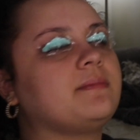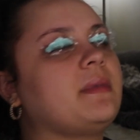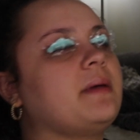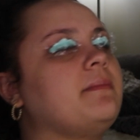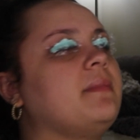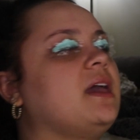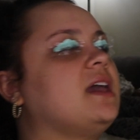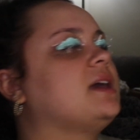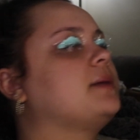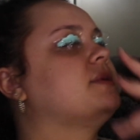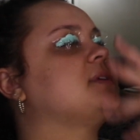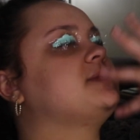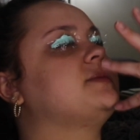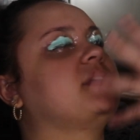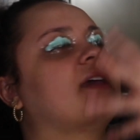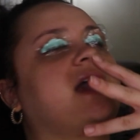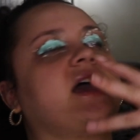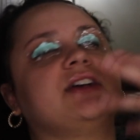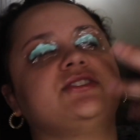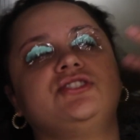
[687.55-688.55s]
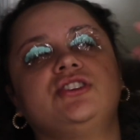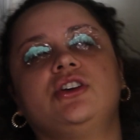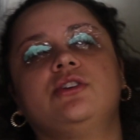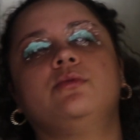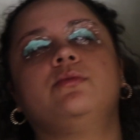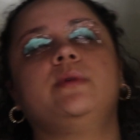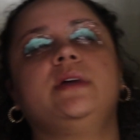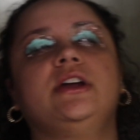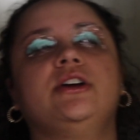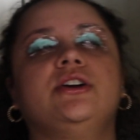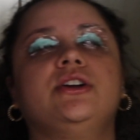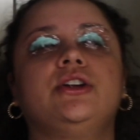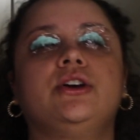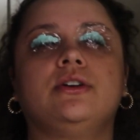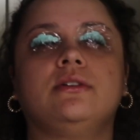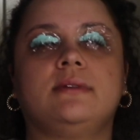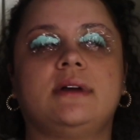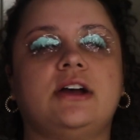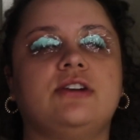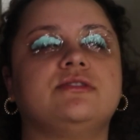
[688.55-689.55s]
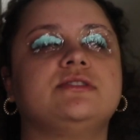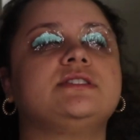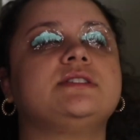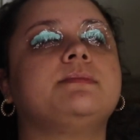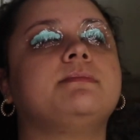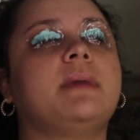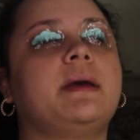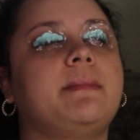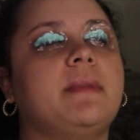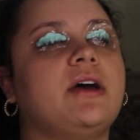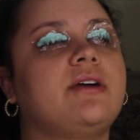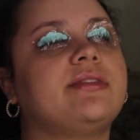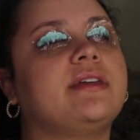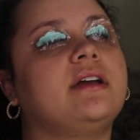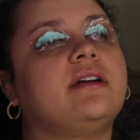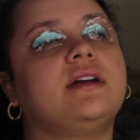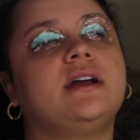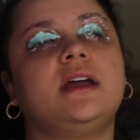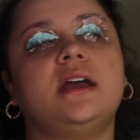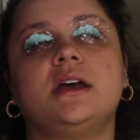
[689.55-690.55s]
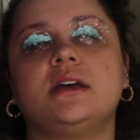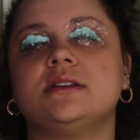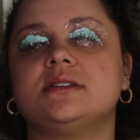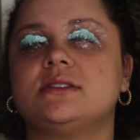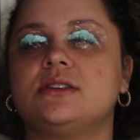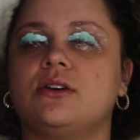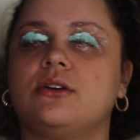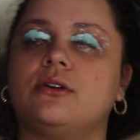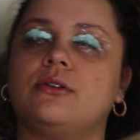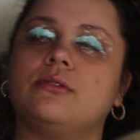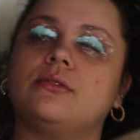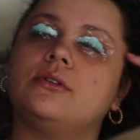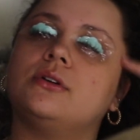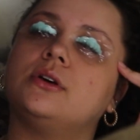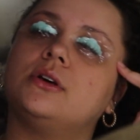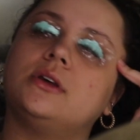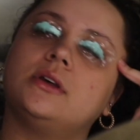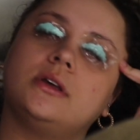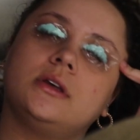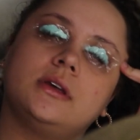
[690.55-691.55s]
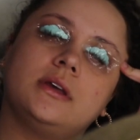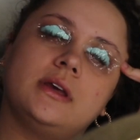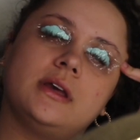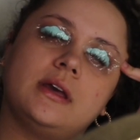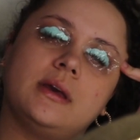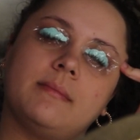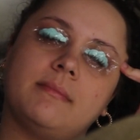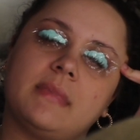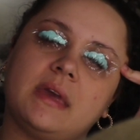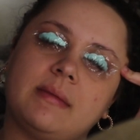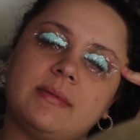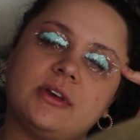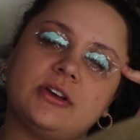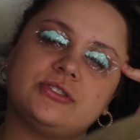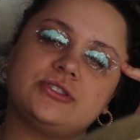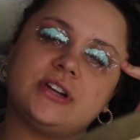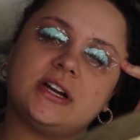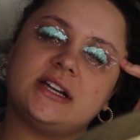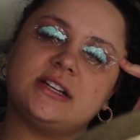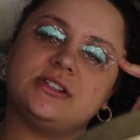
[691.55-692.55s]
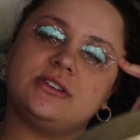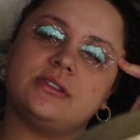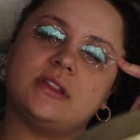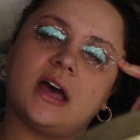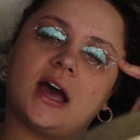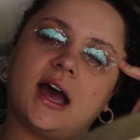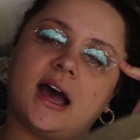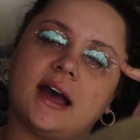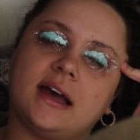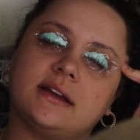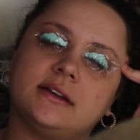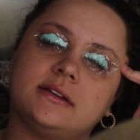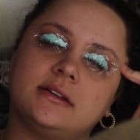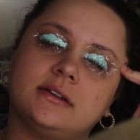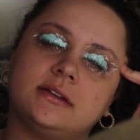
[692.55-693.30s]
my makeup has been catching a weird around my mouth area, so maybe I'll try to do that